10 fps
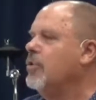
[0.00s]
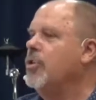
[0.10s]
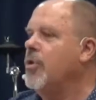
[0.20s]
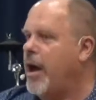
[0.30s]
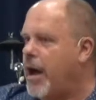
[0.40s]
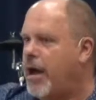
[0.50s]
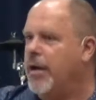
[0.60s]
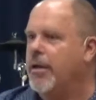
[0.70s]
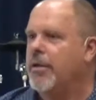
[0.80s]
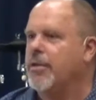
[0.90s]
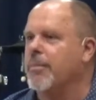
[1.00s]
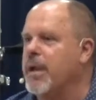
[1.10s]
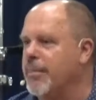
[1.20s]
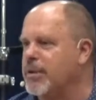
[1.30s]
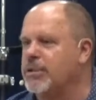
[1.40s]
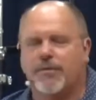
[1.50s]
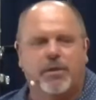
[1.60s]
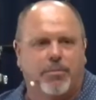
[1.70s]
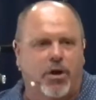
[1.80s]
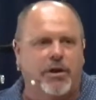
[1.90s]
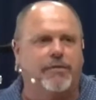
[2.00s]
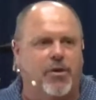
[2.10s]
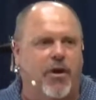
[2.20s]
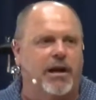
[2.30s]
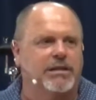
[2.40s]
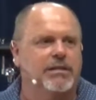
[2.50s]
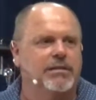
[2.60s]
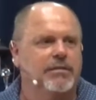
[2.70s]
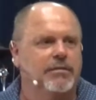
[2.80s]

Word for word: You are the members of the body of Christ.